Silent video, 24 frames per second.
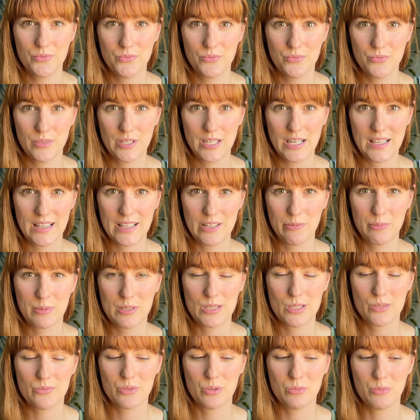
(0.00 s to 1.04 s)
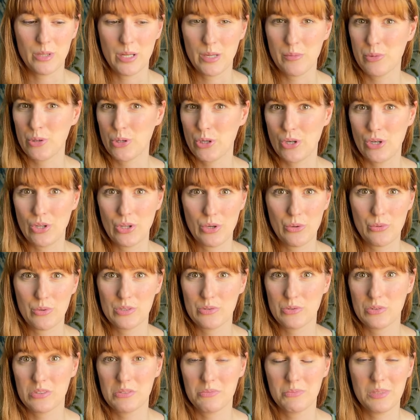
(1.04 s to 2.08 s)
When I allowed myself to blame her, all there
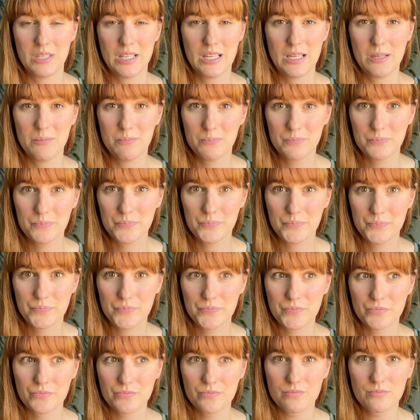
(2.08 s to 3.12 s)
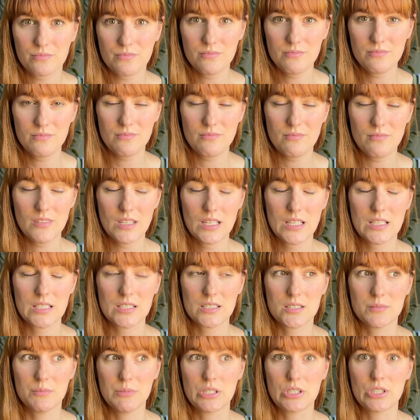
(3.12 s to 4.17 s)
was was blame. And there's
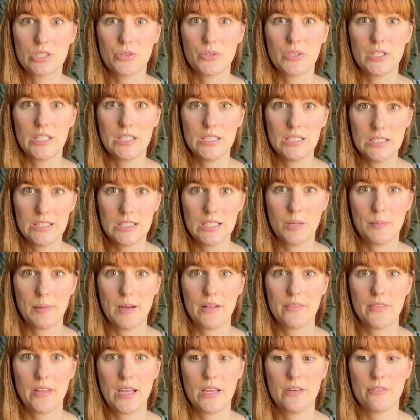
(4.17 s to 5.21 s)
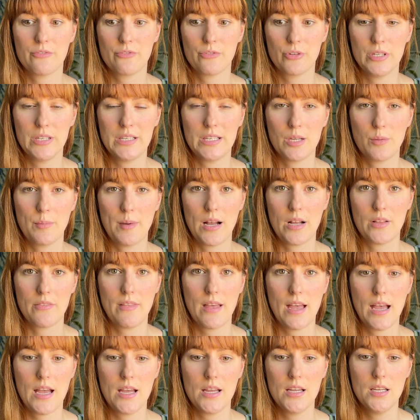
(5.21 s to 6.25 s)
something so healing about that and freeing about
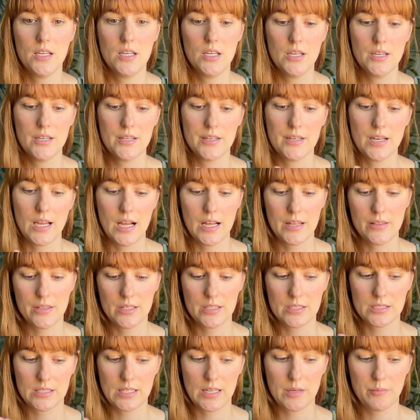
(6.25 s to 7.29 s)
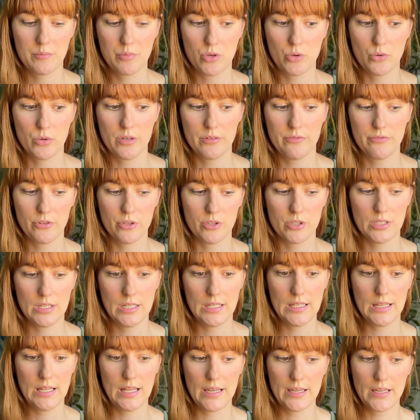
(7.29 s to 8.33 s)
that. Not this like
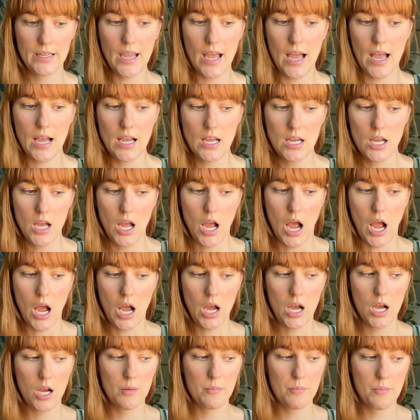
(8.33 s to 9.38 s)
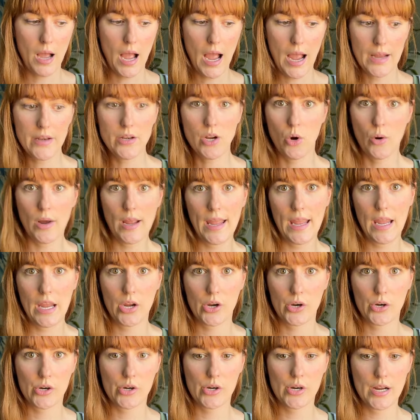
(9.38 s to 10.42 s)
peripherally, like, yeah, um, I know I hate
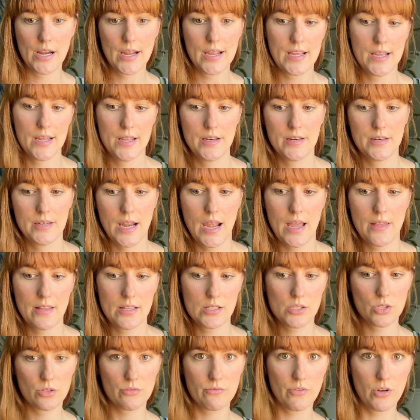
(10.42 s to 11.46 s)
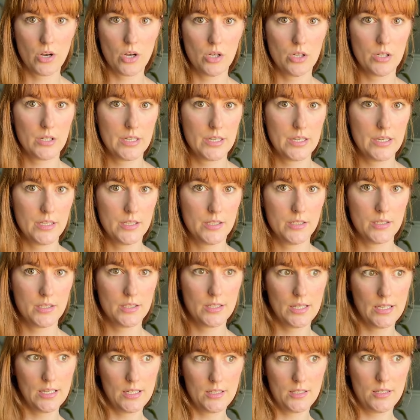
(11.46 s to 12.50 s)
her and yeah, that's her fault. And
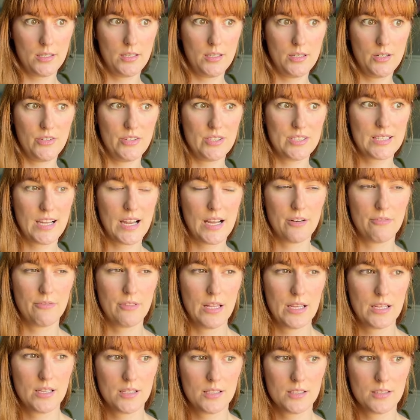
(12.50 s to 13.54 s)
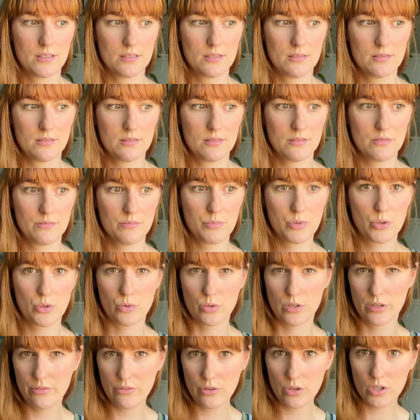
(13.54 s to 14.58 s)
like, you know, this kind of like
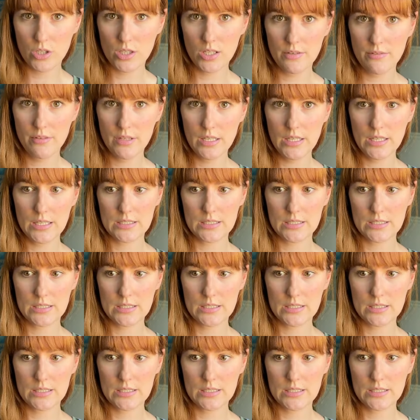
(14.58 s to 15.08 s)
peripheral of it.